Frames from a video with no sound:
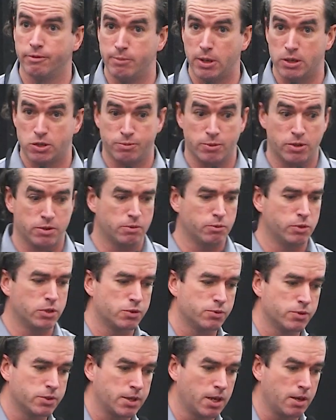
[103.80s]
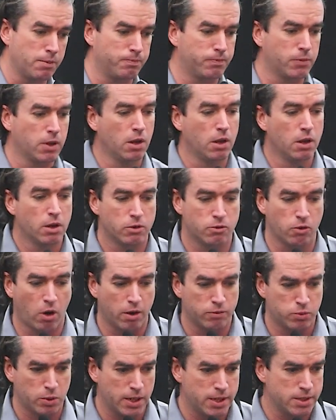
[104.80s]
of measurement, which was
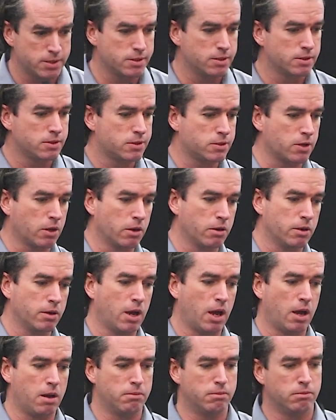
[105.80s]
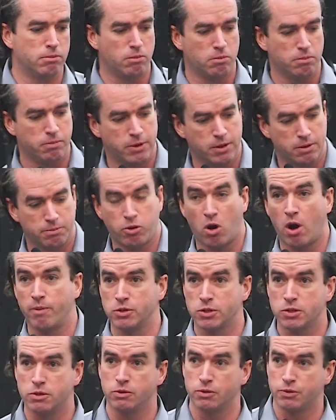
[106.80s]
driveways. So the
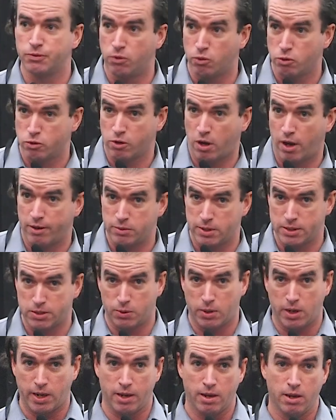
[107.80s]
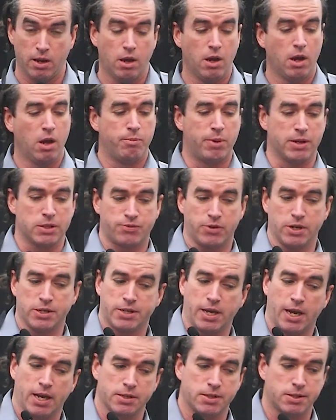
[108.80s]
primary school's 4 driveways away, best
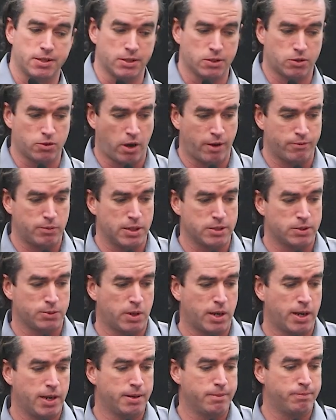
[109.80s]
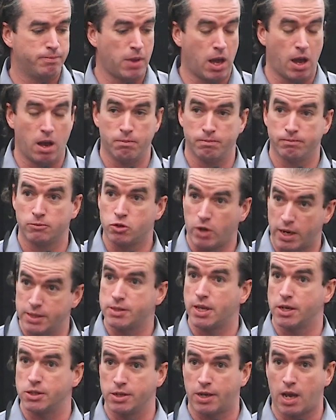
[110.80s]
friend's house 6 driveways away, train
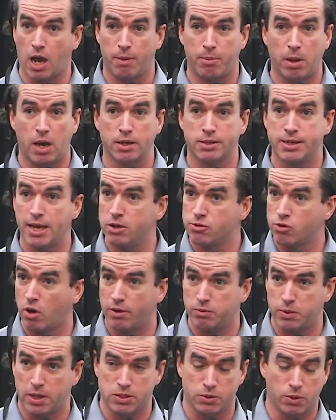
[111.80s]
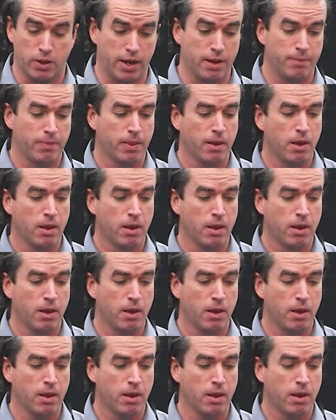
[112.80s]
station car park 10 driveways away.